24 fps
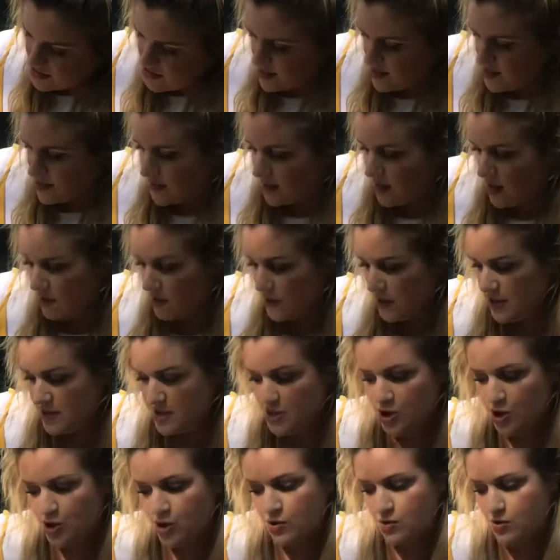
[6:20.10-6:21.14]
to get me
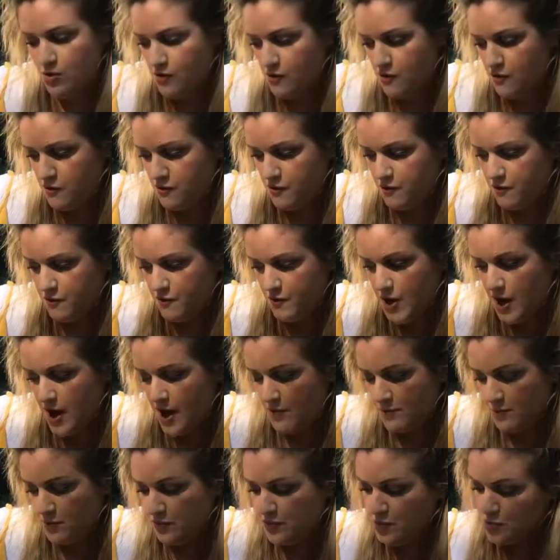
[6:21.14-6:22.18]
to
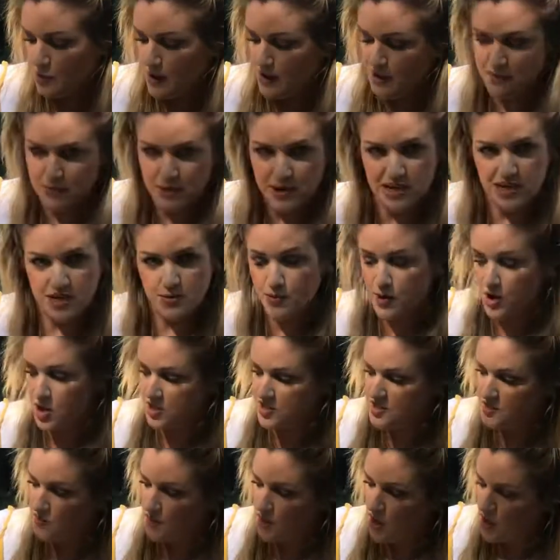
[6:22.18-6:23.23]
12 minutes
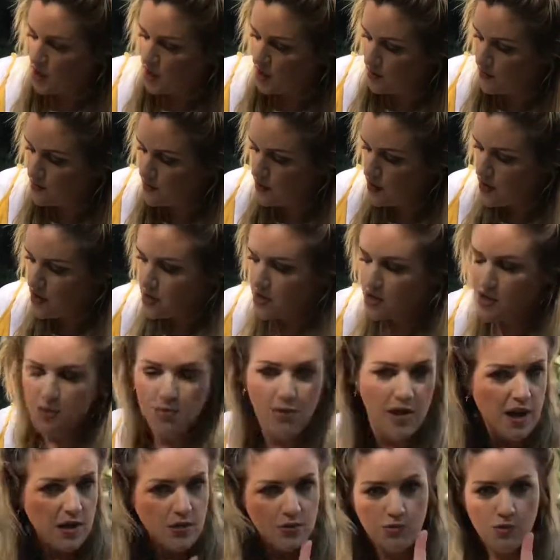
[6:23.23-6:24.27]
past 5.
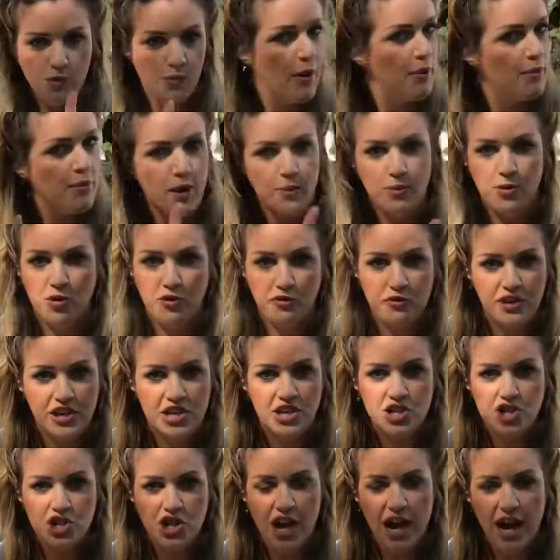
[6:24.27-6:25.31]
Then remember, I'm not
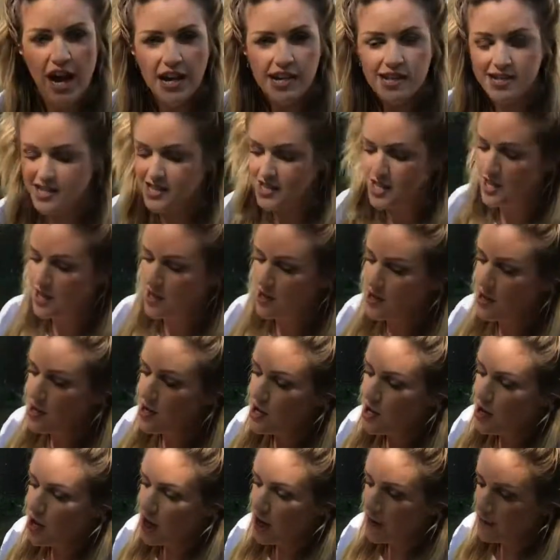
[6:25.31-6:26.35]
finished yet.
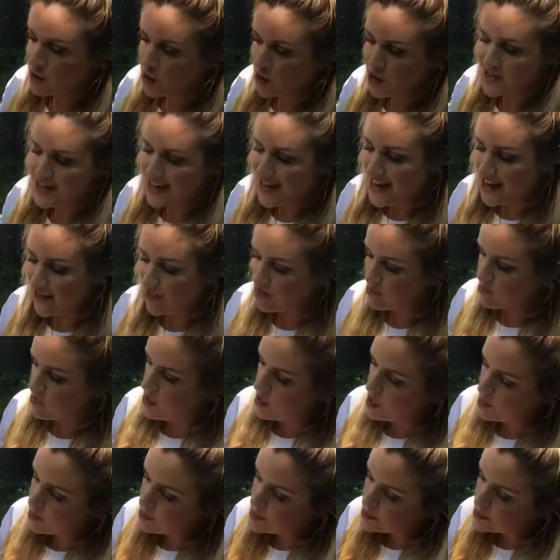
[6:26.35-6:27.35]
I've got to add them up.